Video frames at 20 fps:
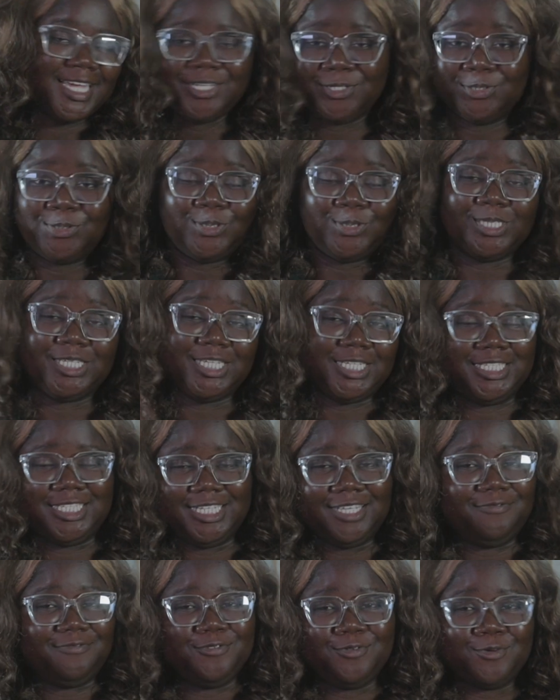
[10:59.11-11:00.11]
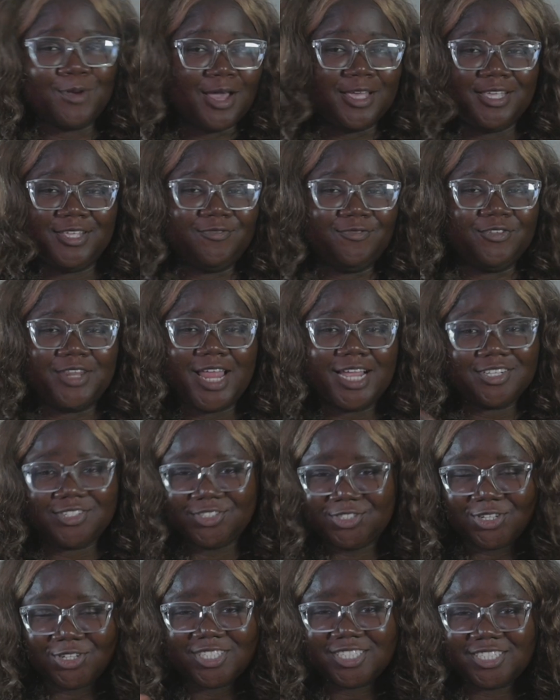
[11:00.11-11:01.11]
you should see it. If you like to
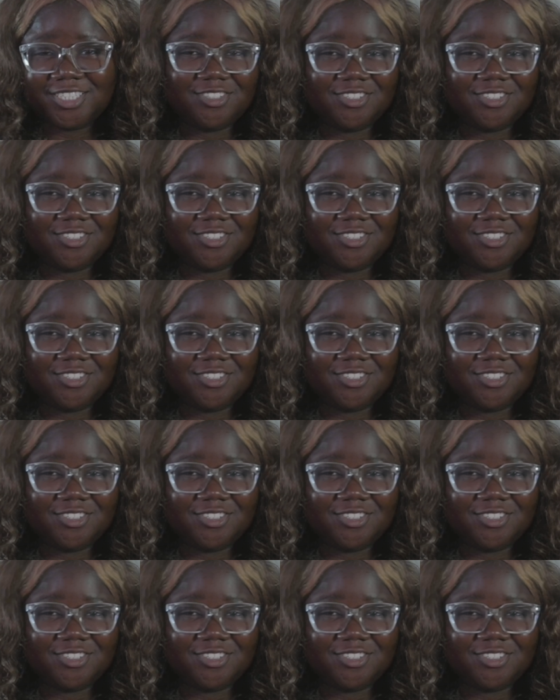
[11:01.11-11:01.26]
judge